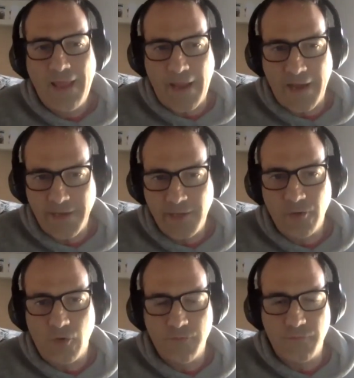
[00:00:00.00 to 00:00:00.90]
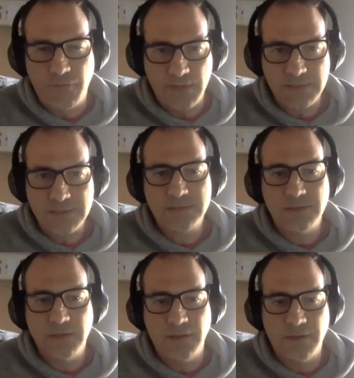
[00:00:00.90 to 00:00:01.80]
any of these
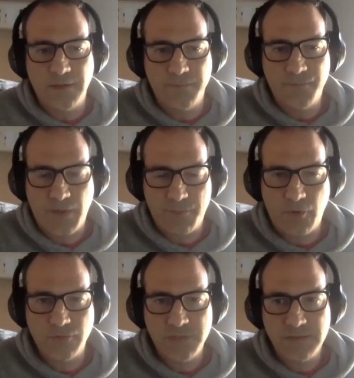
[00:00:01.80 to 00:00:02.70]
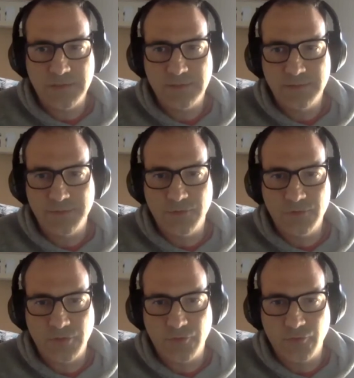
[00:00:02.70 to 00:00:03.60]
um, approaches. You know?
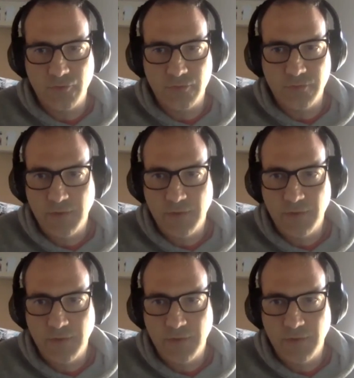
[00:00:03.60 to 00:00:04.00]
So you could,